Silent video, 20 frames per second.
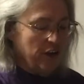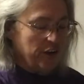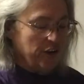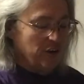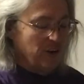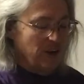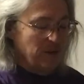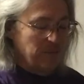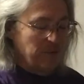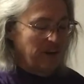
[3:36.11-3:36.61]

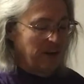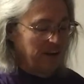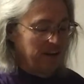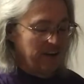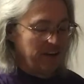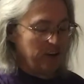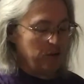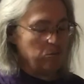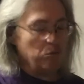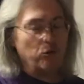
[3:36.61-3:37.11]
you're not
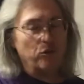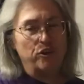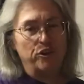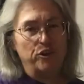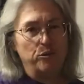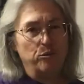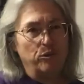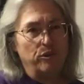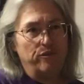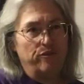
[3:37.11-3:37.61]
paying any more than
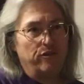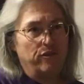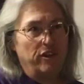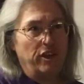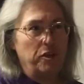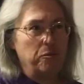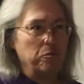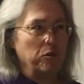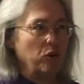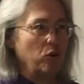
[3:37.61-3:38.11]
you would for
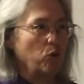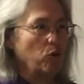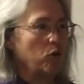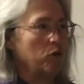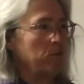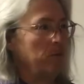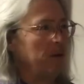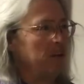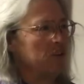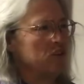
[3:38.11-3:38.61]
like
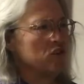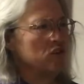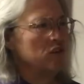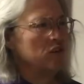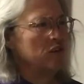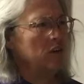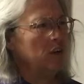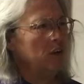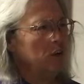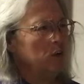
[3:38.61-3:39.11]
McCormick's,
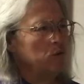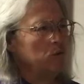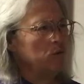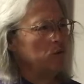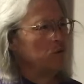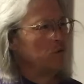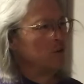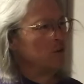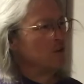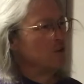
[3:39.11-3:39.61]
or
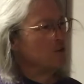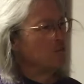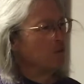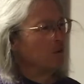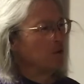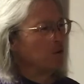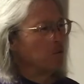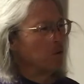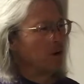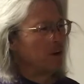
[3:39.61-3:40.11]
what are some
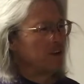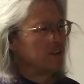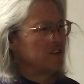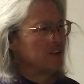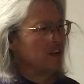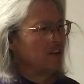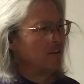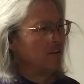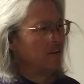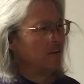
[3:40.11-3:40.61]
other brands
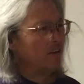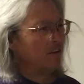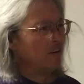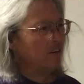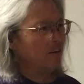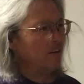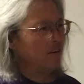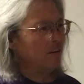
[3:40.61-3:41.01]
out there?